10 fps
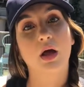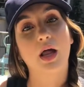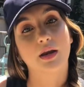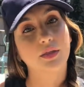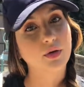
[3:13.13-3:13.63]

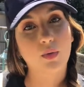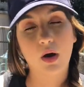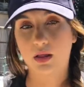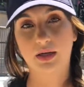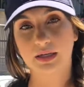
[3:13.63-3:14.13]
Another
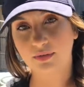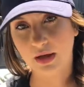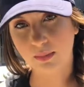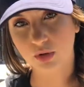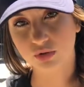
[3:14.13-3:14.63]
quality of
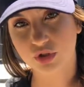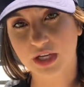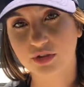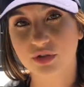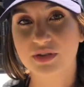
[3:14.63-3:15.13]
chemical
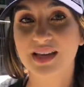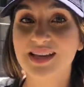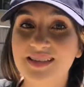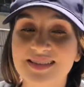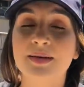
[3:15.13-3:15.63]
changes
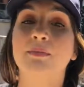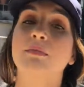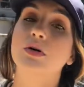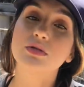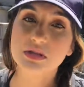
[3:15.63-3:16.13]
is
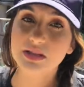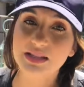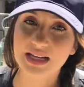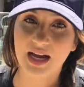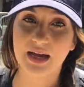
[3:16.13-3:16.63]
most of the
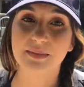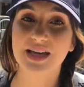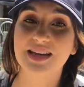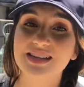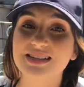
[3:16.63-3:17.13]
time
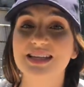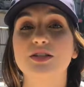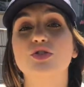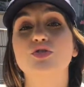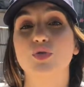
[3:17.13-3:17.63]
it is
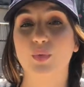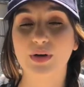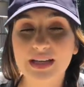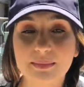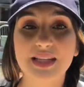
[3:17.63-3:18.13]

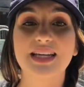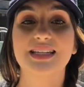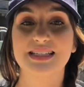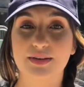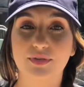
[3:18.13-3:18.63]
extremely
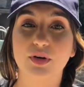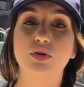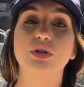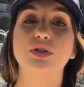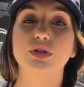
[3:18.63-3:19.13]

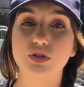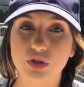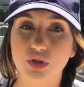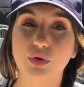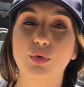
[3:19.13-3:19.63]
difficult
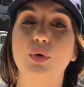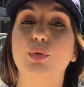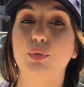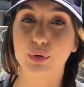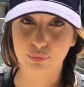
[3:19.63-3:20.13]
to
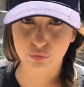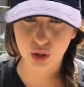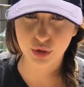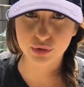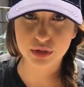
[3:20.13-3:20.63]

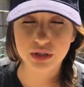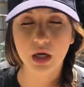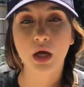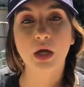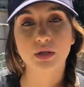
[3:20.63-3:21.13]
reverse.
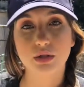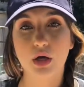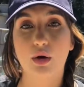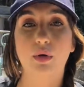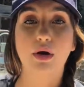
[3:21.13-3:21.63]
So,
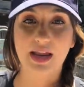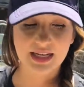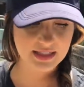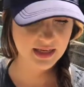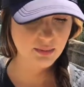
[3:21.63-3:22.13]
an
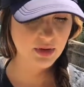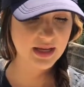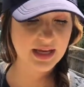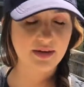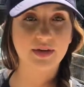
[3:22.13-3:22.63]
example
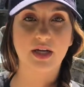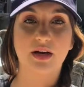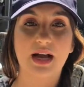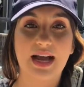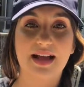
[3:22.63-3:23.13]
I have
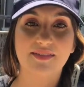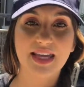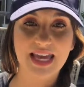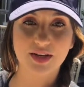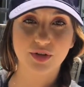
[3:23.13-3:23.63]
here, I have a
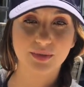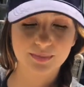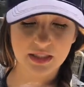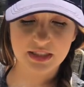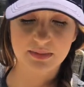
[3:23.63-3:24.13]
candle.
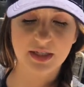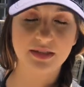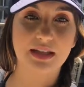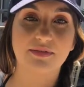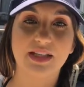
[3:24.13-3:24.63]
It smells
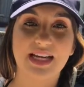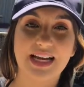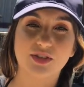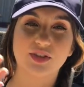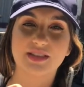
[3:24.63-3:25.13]
lovely.
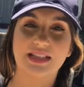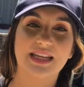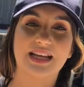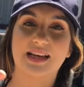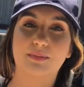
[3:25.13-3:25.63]
I just lit
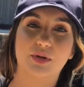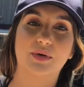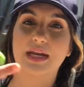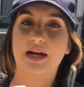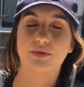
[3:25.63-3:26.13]
it and blew
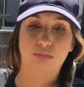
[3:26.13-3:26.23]
it out.